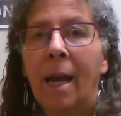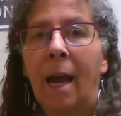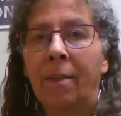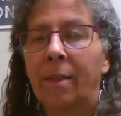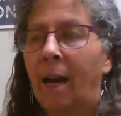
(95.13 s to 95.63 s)

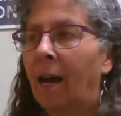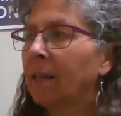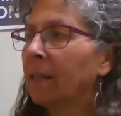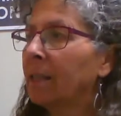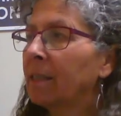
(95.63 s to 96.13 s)
and
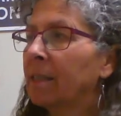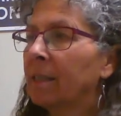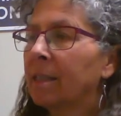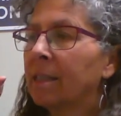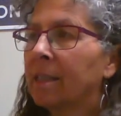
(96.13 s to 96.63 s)
that is
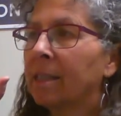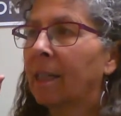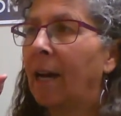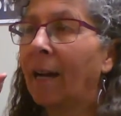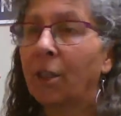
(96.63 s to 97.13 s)
this
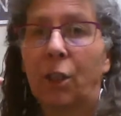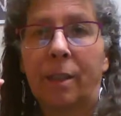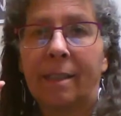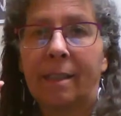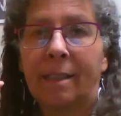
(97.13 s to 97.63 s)

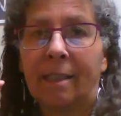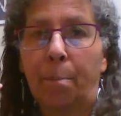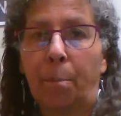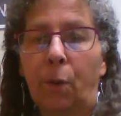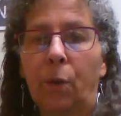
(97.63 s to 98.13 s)
action
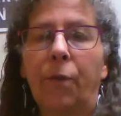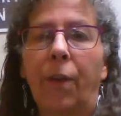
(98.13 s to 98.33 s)
symbol